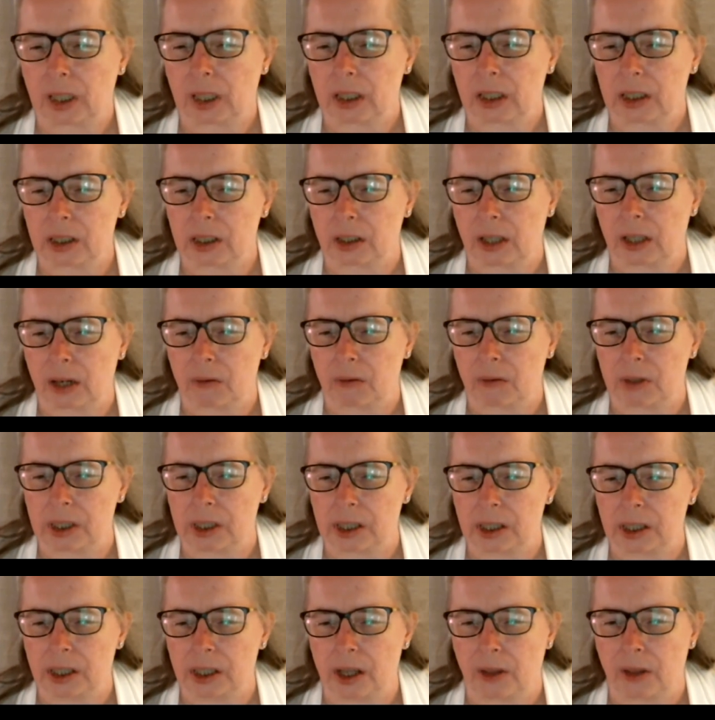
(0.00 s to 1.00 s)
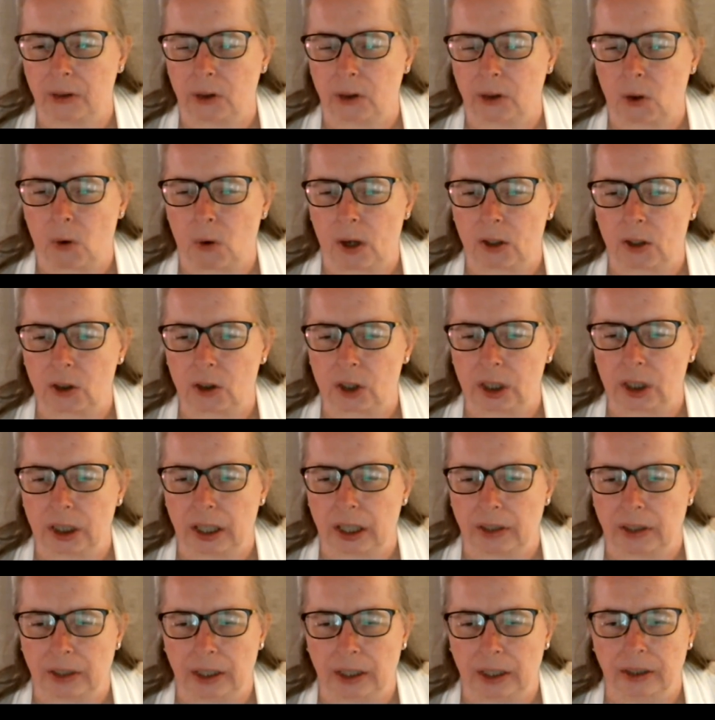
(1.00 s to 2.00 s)
So that was another question.
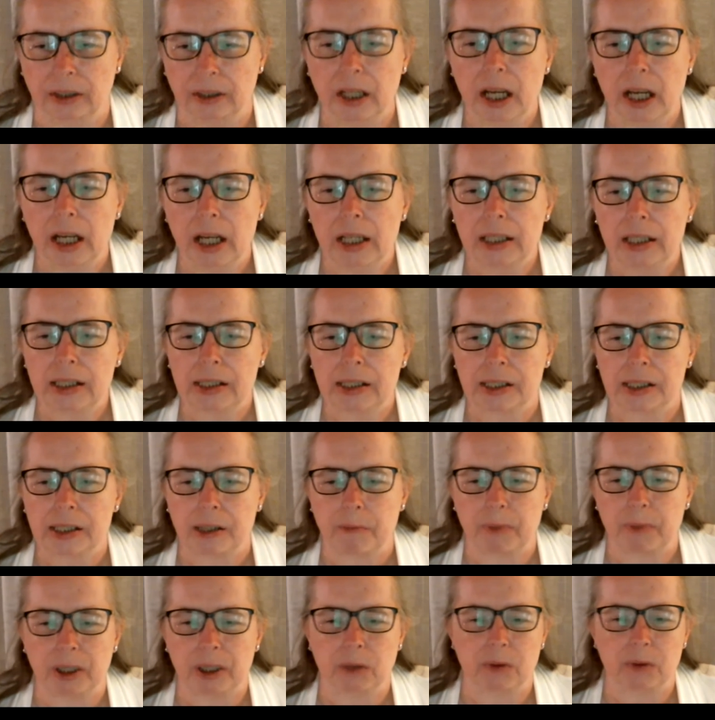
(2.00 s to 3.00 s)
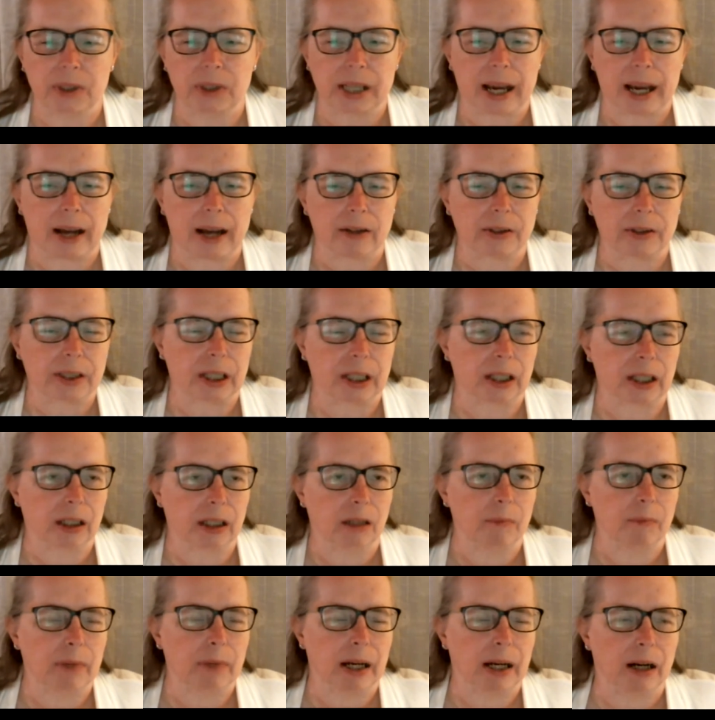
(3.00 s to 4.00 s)
And then somebody was asking
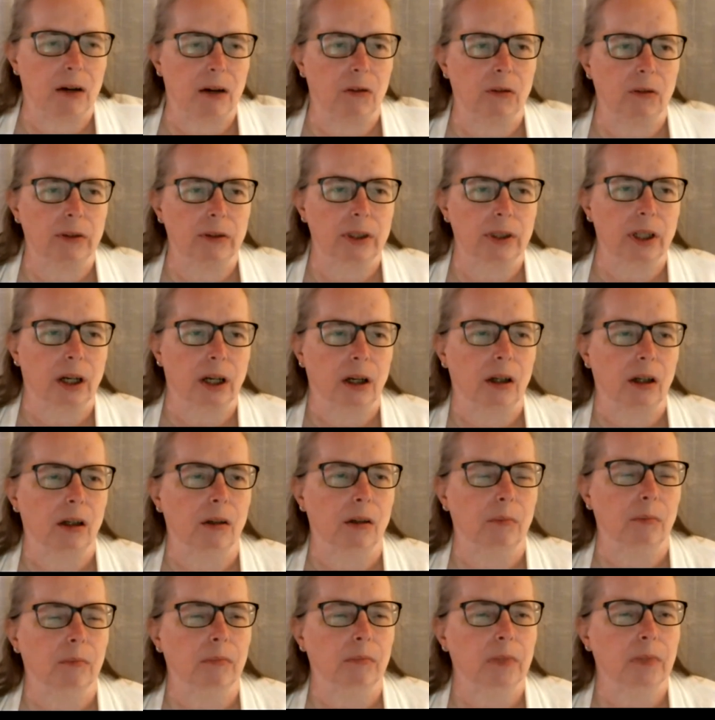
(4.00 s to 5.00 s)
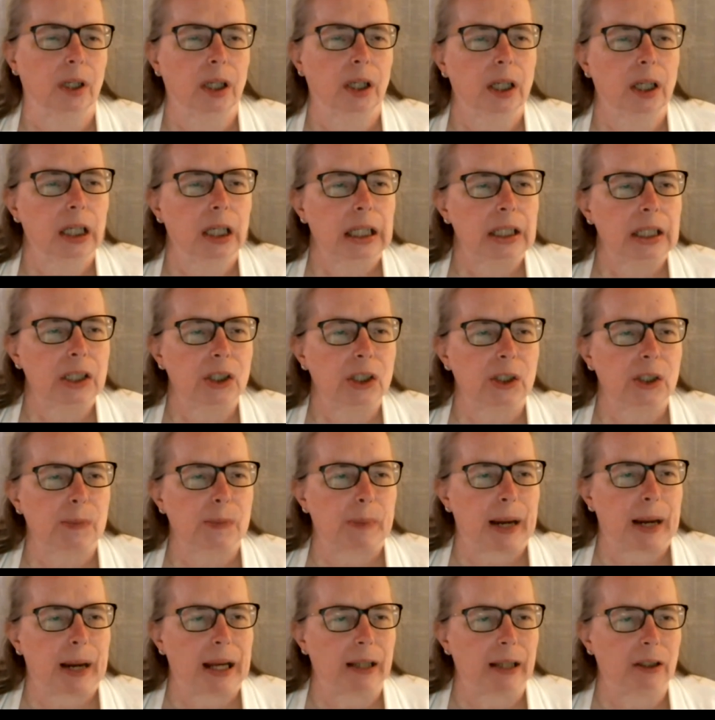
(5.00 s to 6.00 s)
about
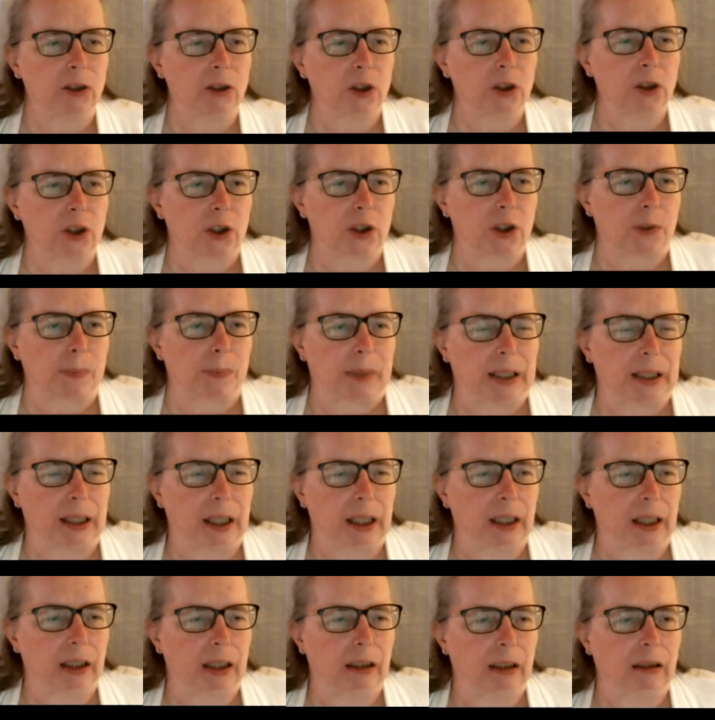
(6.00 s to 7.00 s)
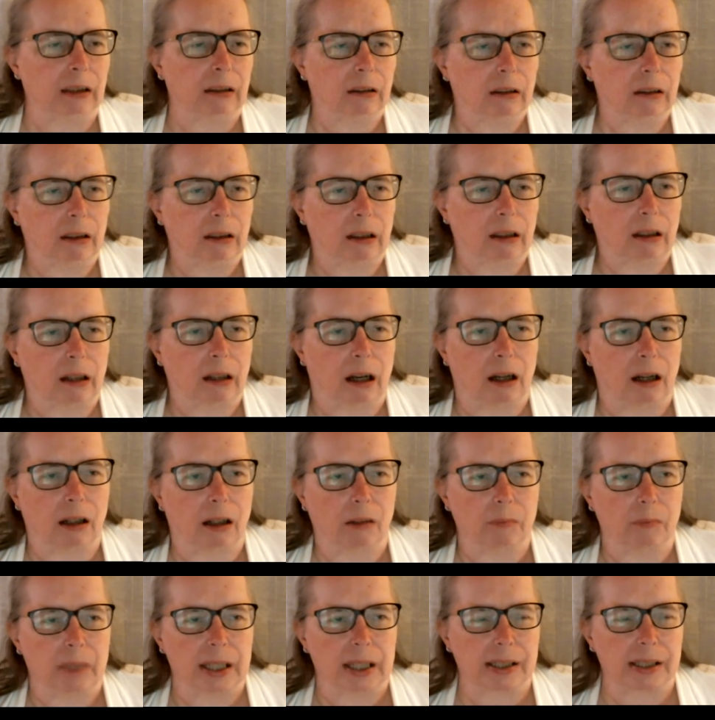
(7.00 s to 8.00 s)
Spanish speaking
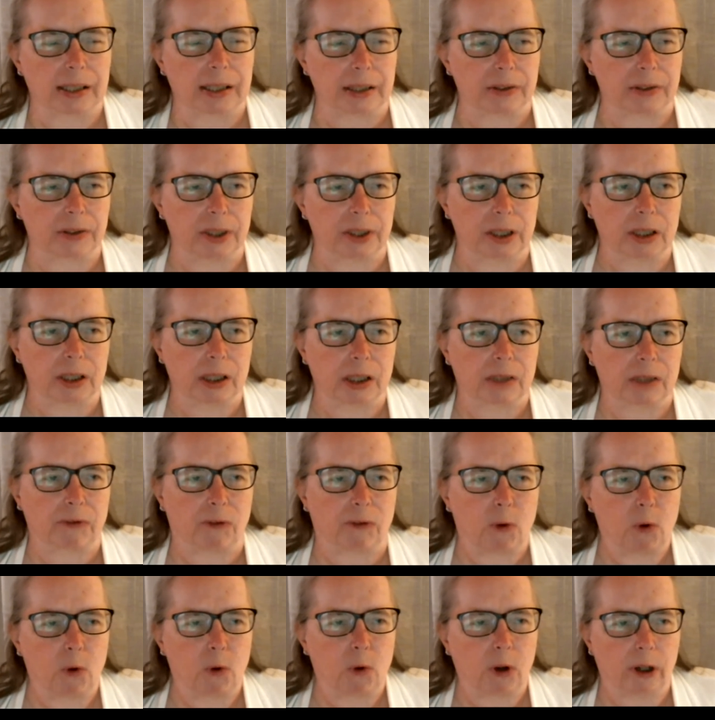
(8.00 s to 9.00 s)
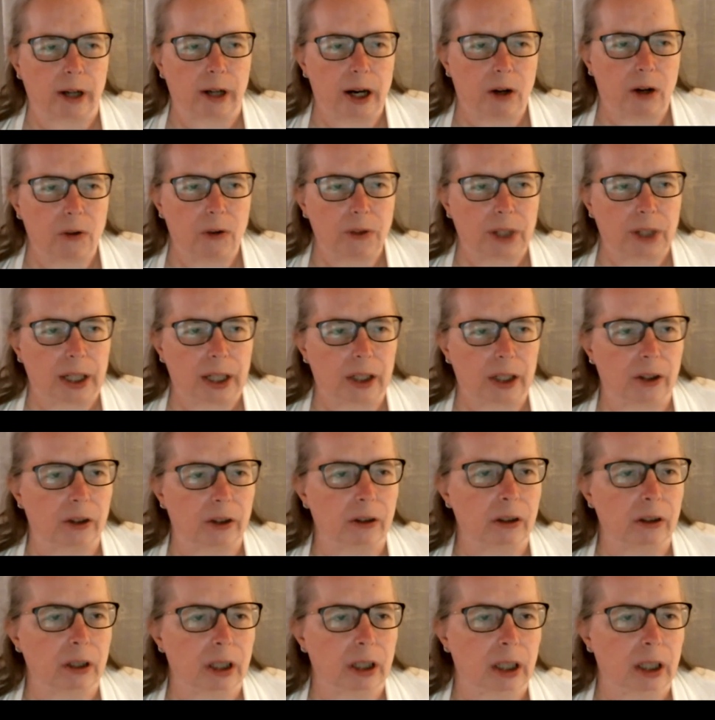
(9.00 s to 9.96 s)
assistance for healthcare.